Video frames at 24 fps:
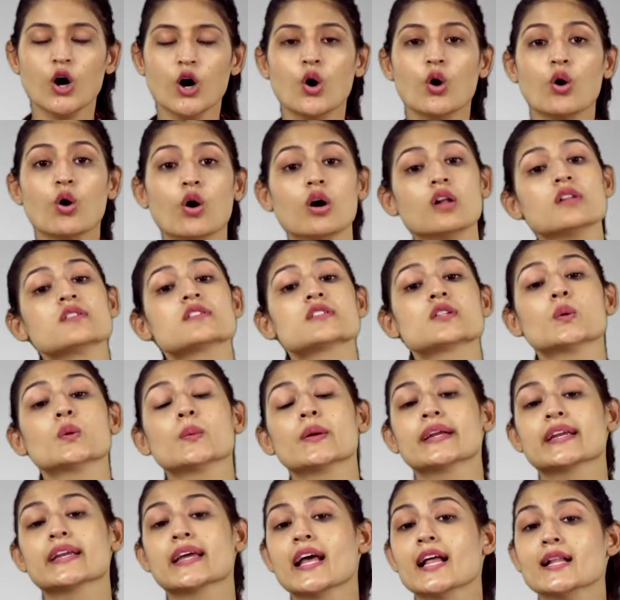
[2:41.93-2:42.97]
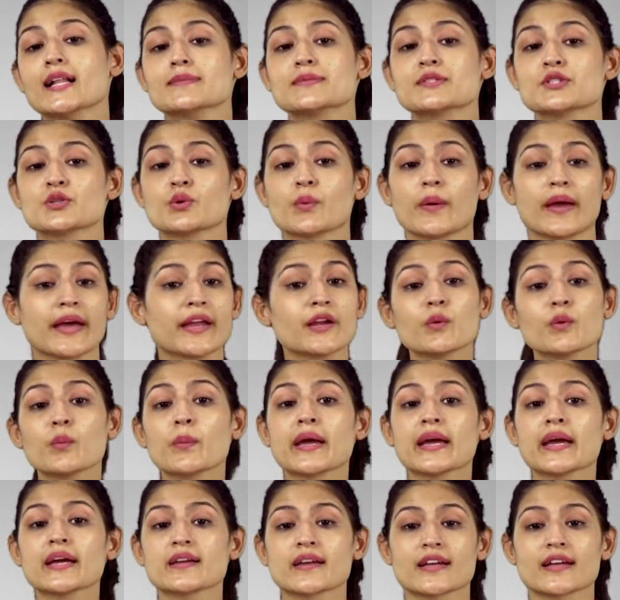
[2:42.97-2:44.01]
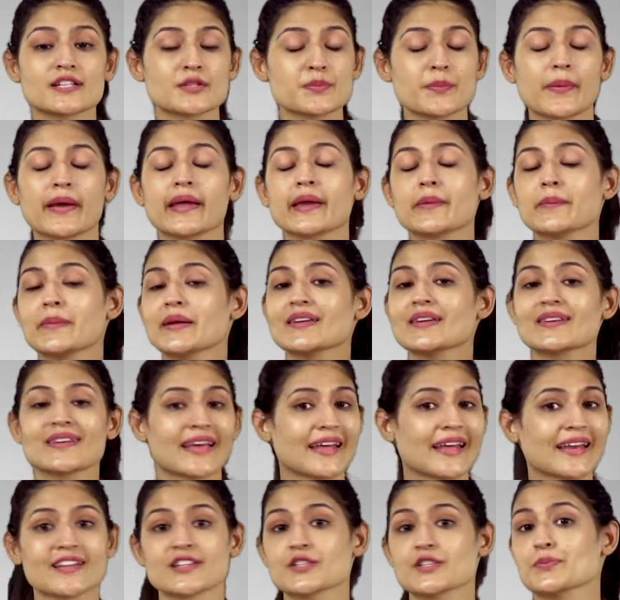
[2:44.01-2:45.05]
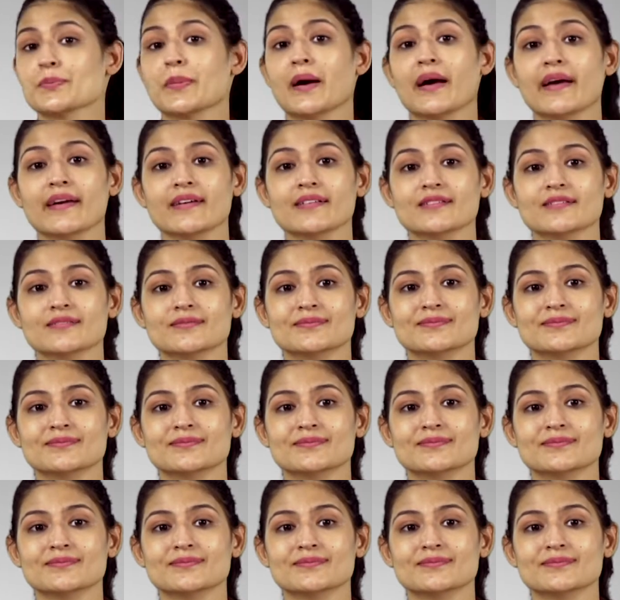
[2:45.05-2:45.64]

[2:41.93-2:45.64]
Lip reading: Also, it helps you innovate, experiment, and inspire.